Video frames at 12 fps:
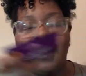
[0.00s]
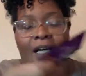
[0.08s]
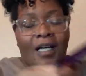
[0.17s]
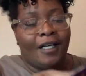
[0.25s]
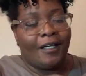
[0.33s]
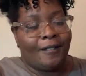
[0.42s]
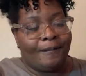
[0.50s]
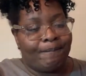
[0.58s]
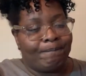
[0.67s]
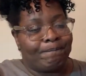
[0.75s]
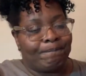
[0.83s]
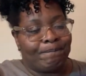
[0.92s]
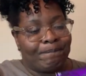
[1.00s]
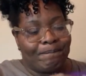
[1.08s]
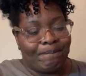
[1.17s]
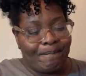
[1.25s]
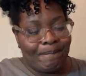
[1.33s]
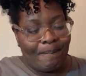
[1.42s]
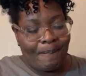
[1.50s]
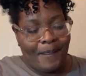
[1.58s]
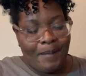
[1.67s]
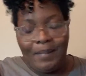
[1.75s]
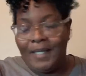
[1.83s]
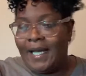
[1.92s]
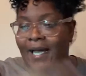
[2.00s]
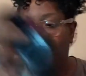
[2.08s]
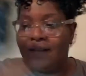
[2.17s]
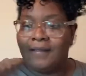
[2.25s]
Um, but yeah,